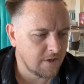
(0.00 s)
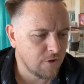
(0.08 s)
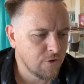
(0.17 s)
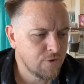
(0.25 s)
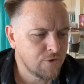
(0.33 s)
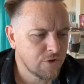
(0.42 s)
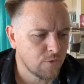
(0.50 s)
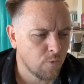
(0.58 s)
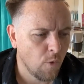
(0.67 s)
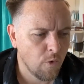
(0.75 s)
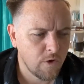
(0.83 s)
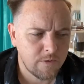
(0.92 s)
Yehusha
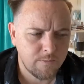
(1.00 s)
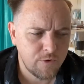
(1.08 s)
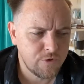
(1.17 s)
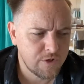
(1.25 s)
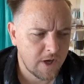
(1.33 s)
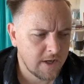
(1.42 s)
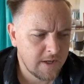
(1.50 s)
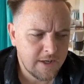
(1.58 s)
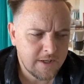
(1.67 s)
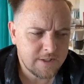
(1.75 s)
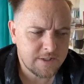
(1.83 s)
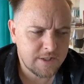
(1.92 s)
warned Musha,
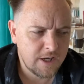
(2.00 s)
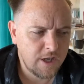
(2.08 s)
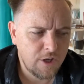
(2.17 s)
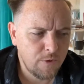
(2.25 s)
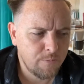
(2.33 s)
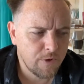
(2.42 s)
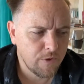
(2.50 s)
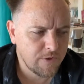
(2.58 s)
See you build